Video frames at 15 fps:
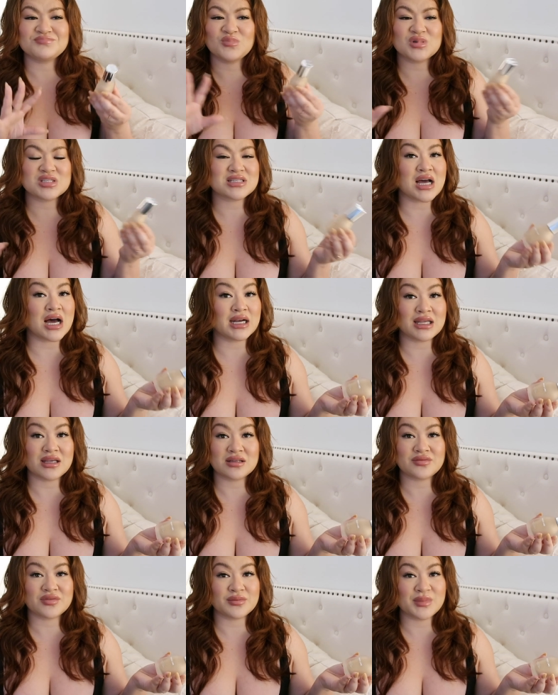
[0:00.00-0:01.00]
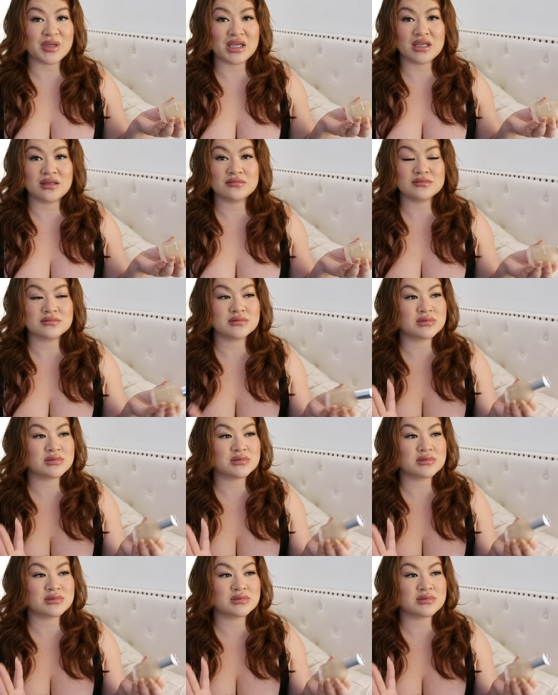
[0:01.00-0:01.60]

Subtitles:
Was not it for me.